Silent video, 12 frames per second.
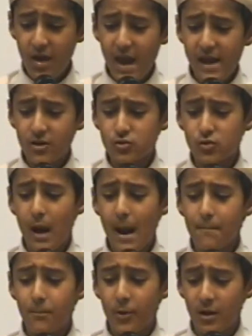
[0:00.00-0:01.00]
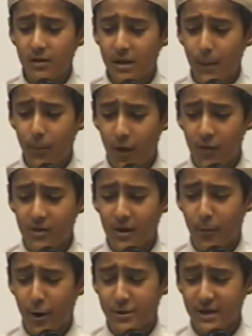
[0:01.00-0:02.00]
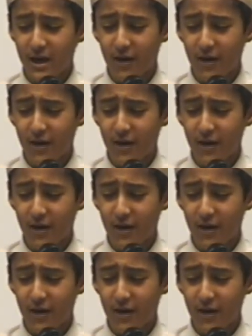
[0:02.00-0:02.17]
trampled upon the body of